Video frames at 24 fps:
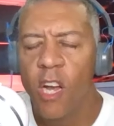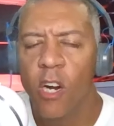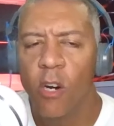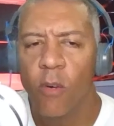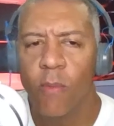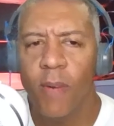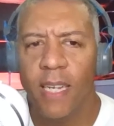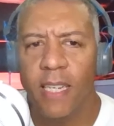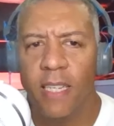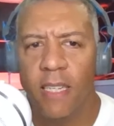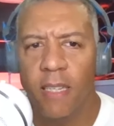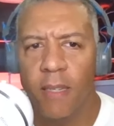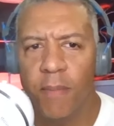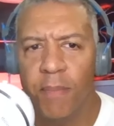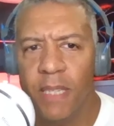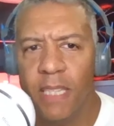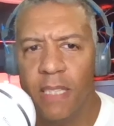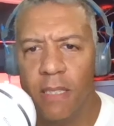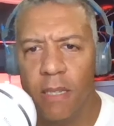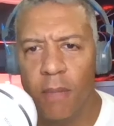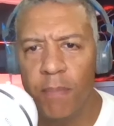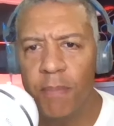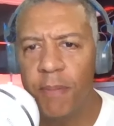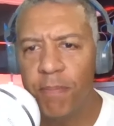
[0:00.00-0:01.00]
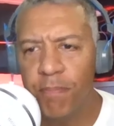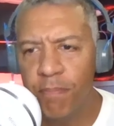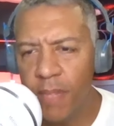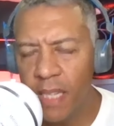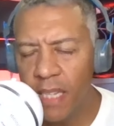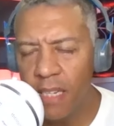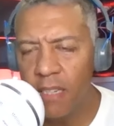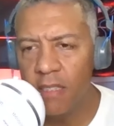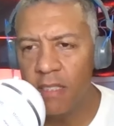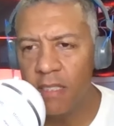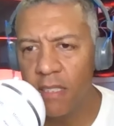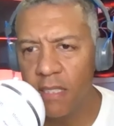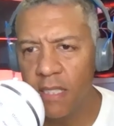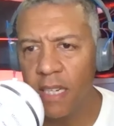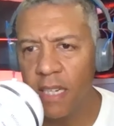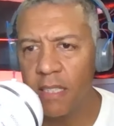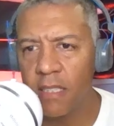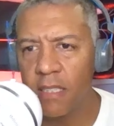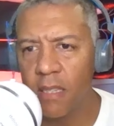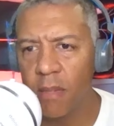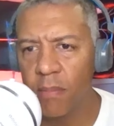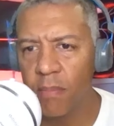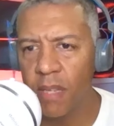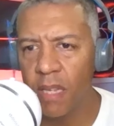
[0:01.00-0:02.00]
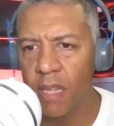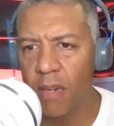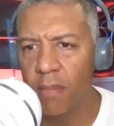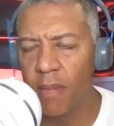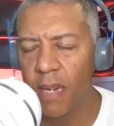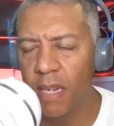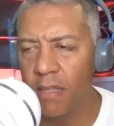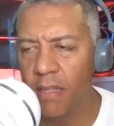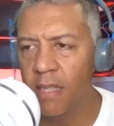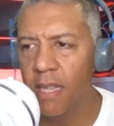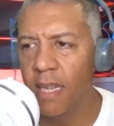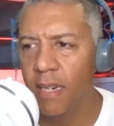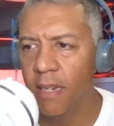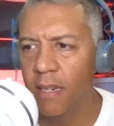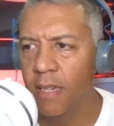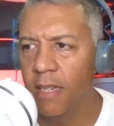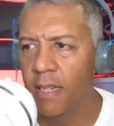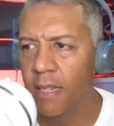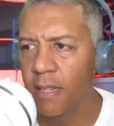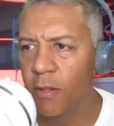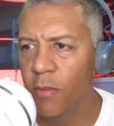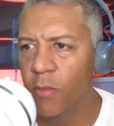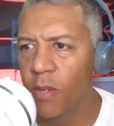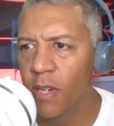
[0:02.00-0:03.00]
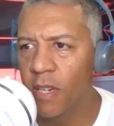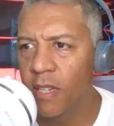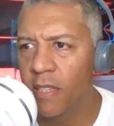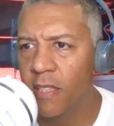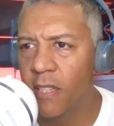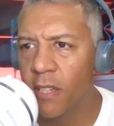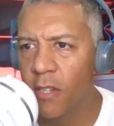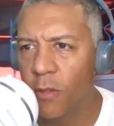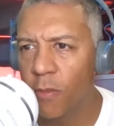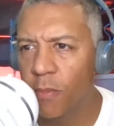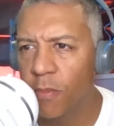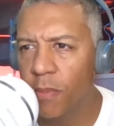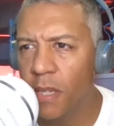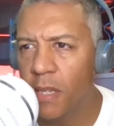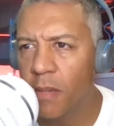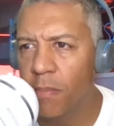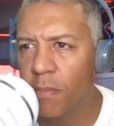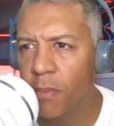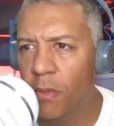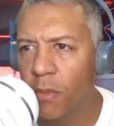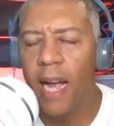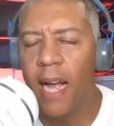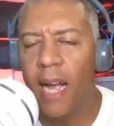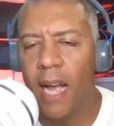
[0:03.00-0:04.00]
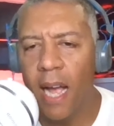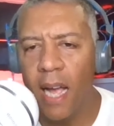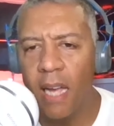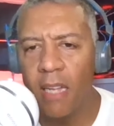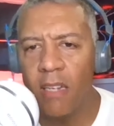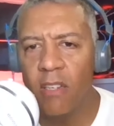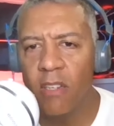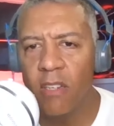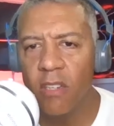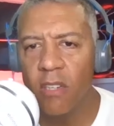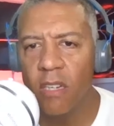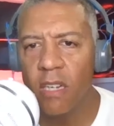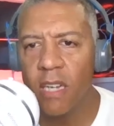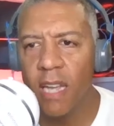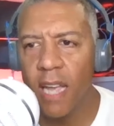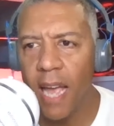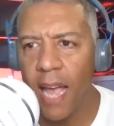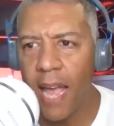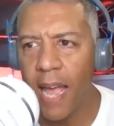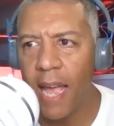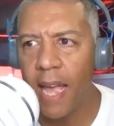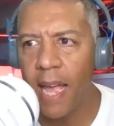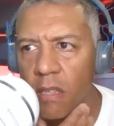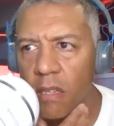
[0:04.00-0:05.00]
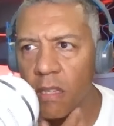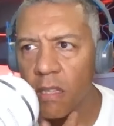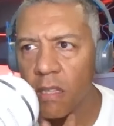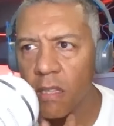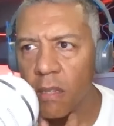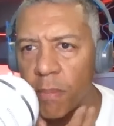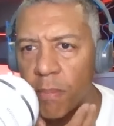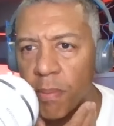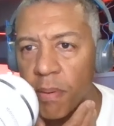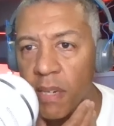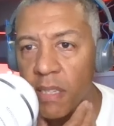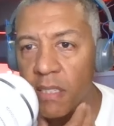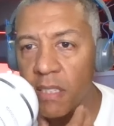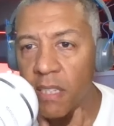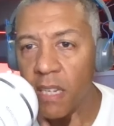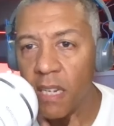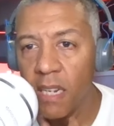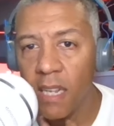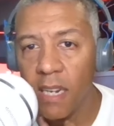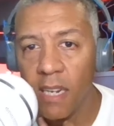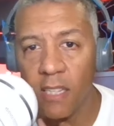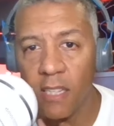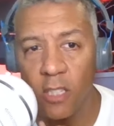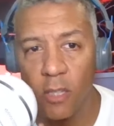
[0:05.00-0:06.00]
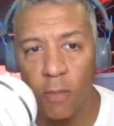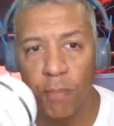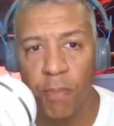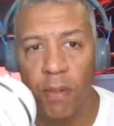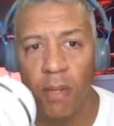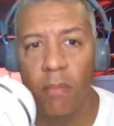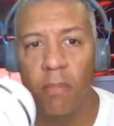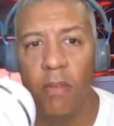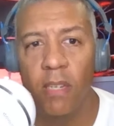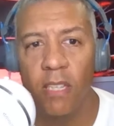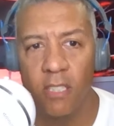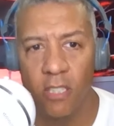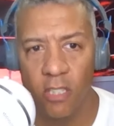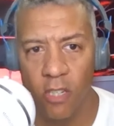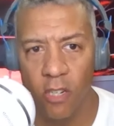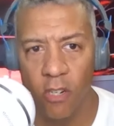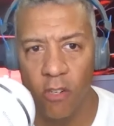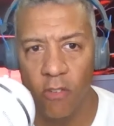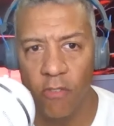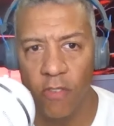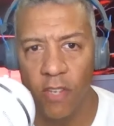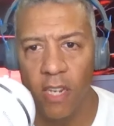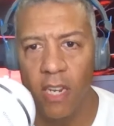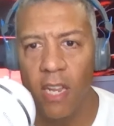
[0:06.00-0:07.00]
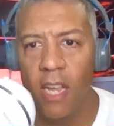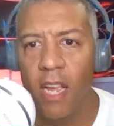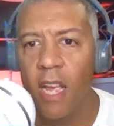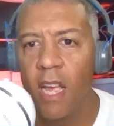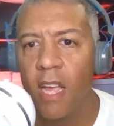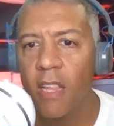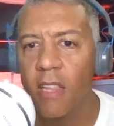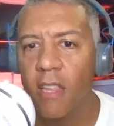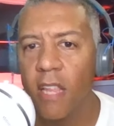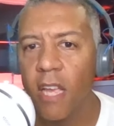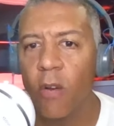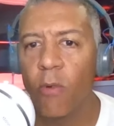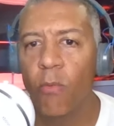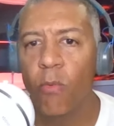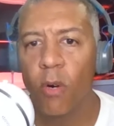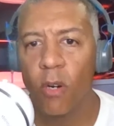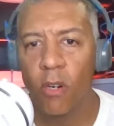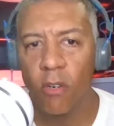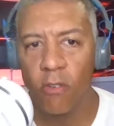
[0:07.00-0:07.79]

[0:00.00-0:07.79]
Right, and let me interject something about that. I want to tell people. I'd look at the president as a public servant. They work